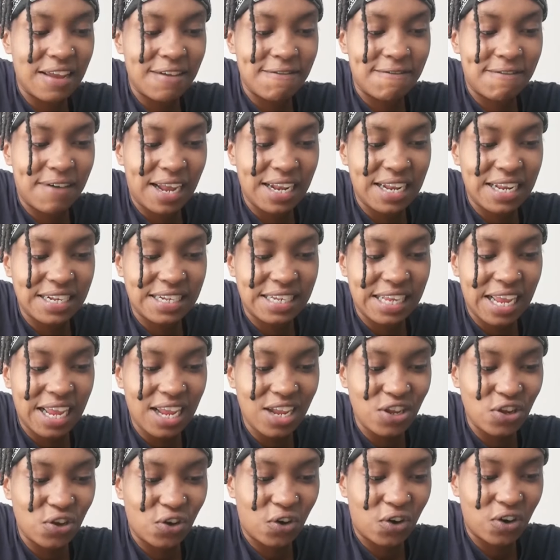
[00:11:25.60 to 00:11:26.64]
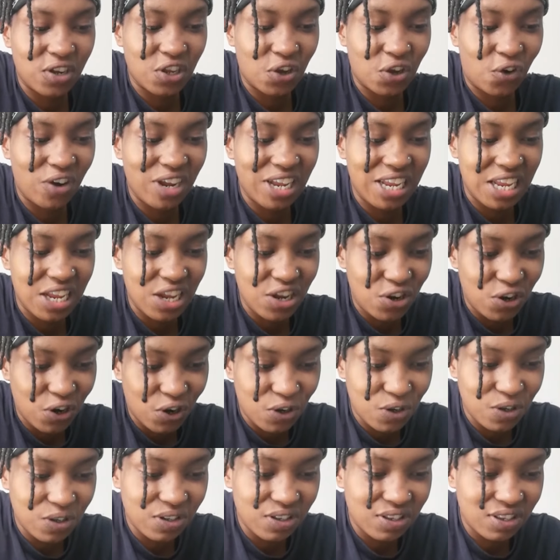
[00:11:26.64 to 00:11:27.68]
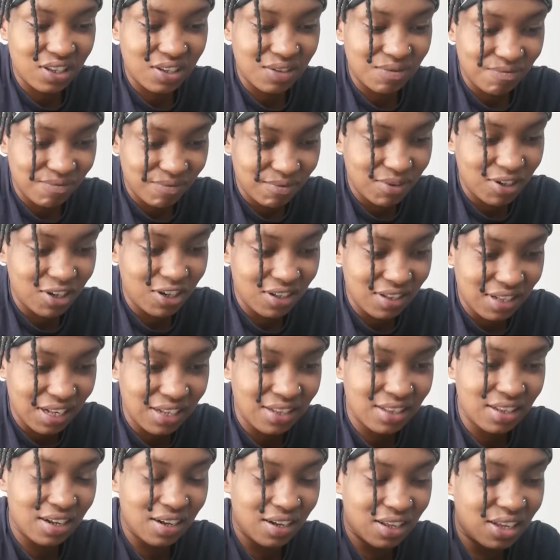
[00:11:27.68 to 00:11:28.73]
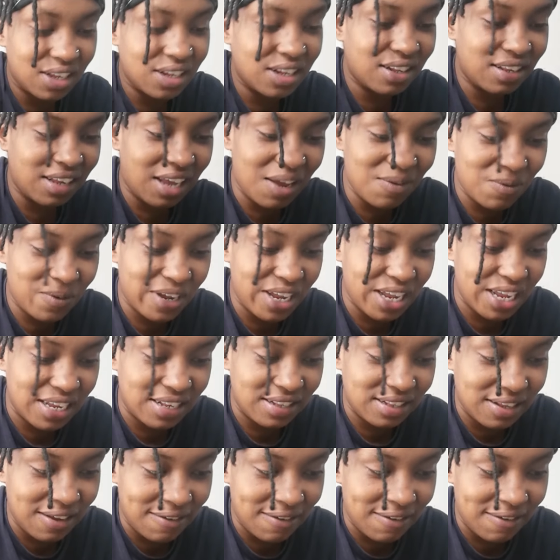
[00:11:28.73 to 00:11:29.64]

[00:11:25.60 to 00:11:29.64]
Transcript: They validate your egos, because that's a lot of the time where it is.